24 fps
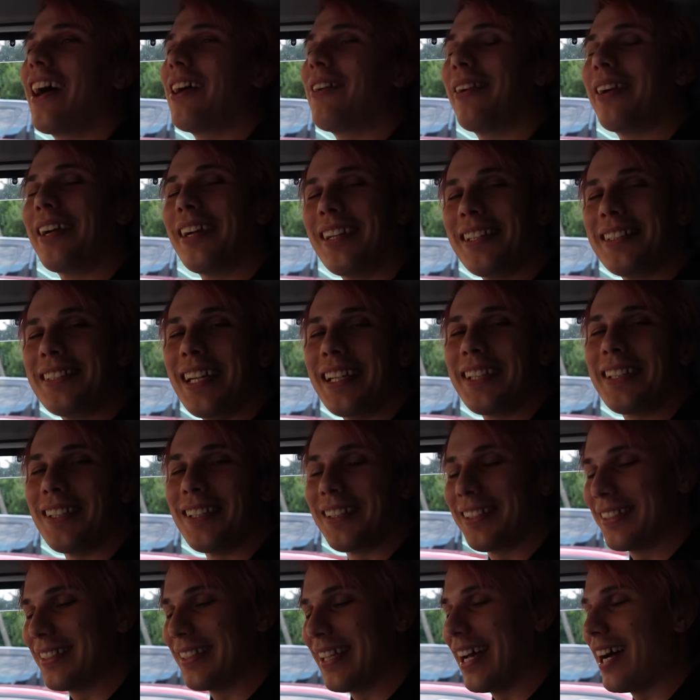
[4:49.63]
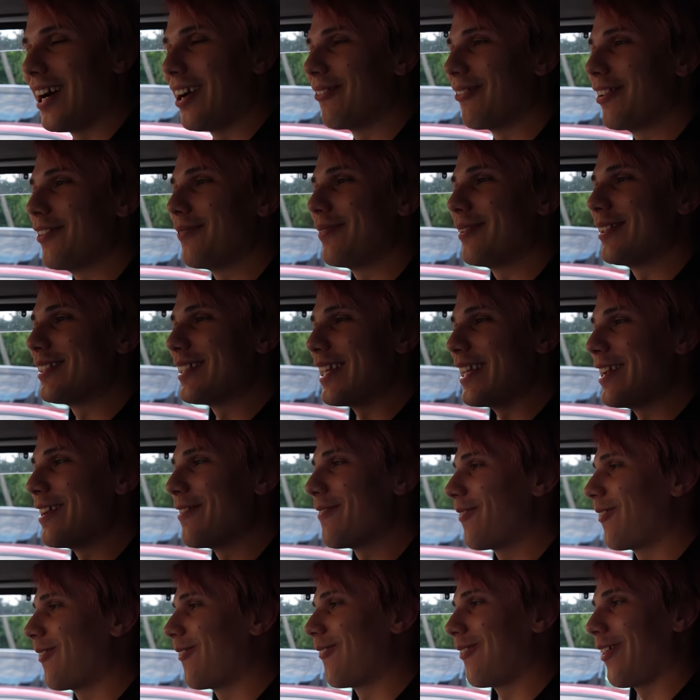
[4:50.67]
right, we're going to Daikoku now. We've been here
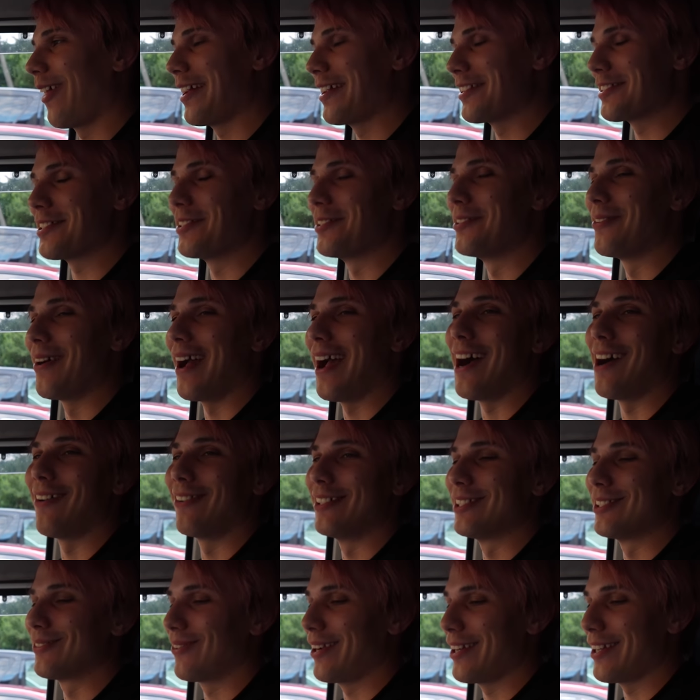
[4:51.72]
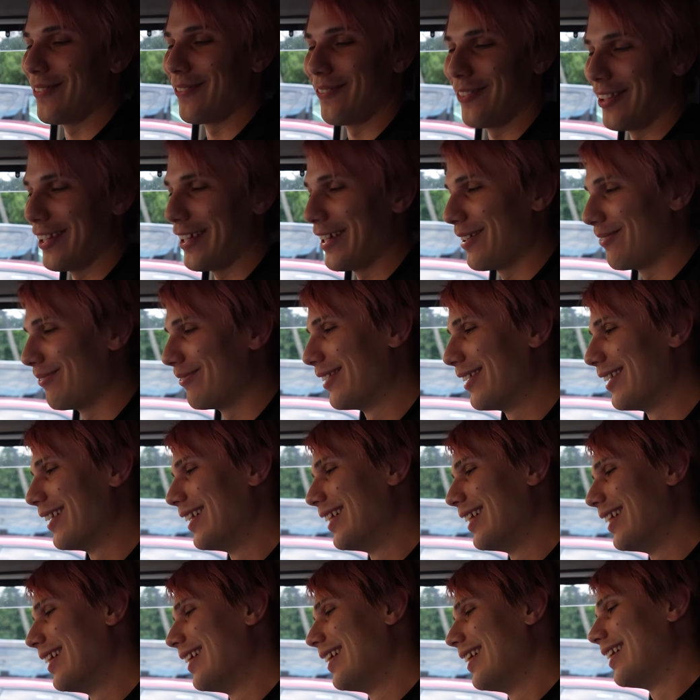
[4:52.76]
for like two hours waiting for them.
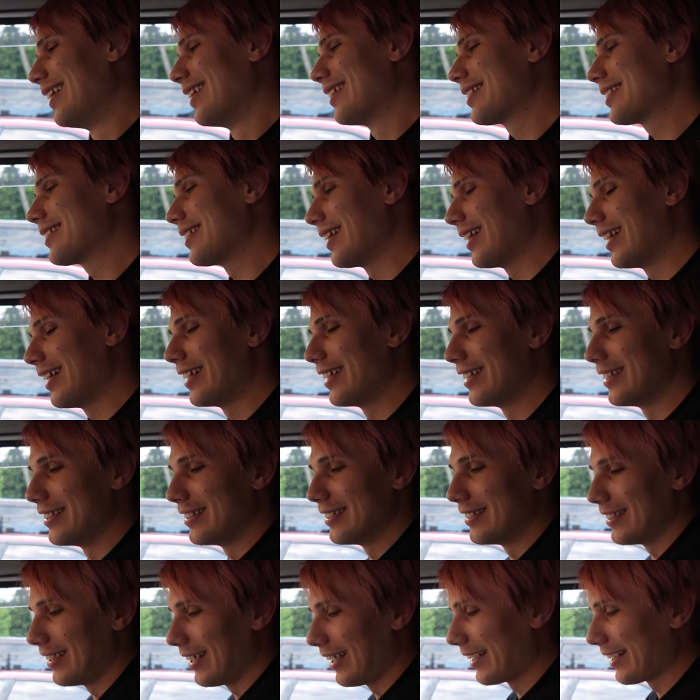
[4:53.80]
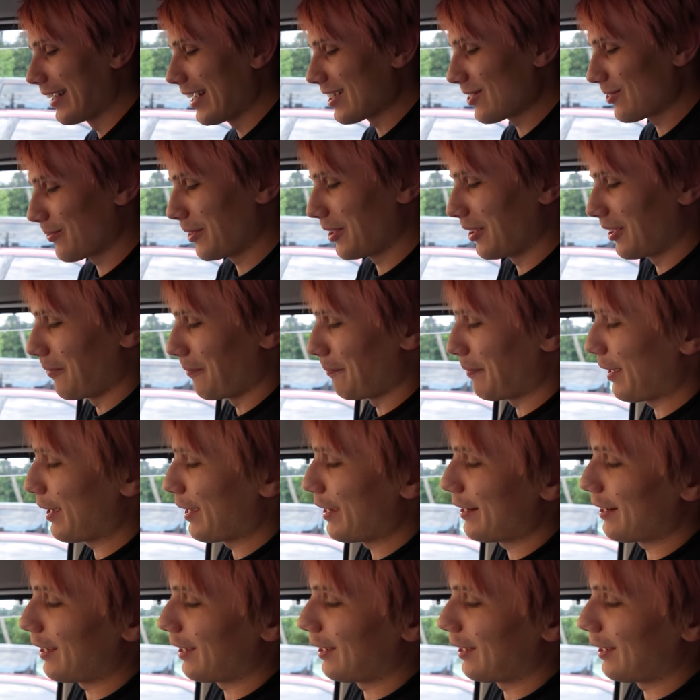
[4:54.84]
So I guess we got paid